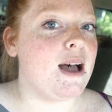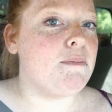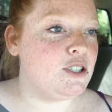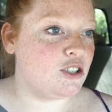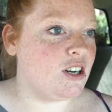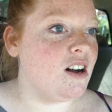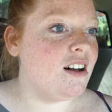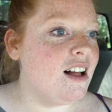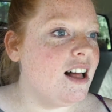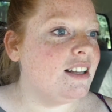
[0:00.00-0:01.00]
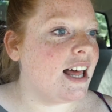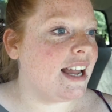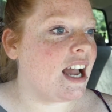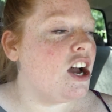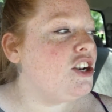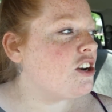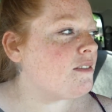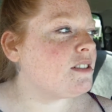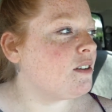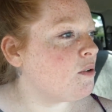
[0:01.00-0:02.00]
epidural. Like,
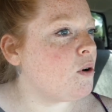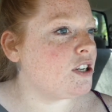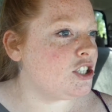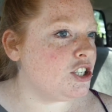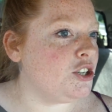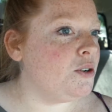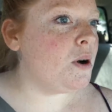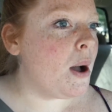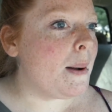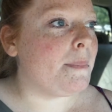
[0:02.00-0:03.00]
nerves, of course, too,